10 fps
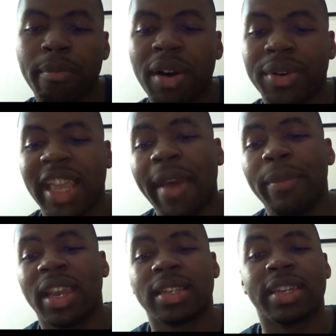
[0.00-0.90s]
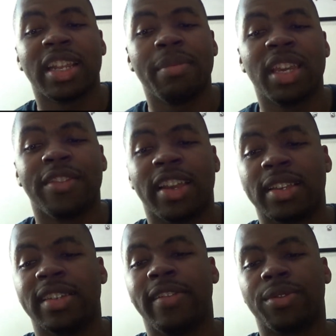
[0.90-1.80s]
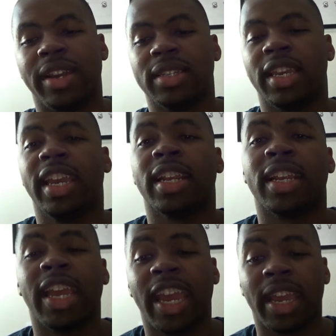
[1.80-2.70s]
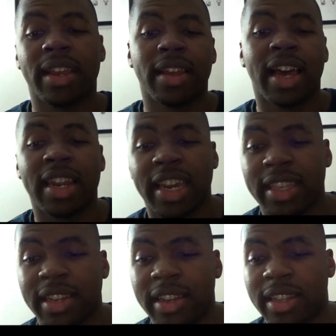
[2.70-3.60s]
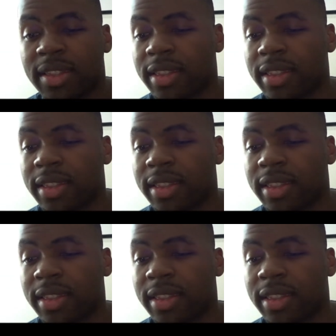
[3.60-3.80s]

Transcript: But with that being said, I'm going to give Godzilla Raids Again an A. I liked it. I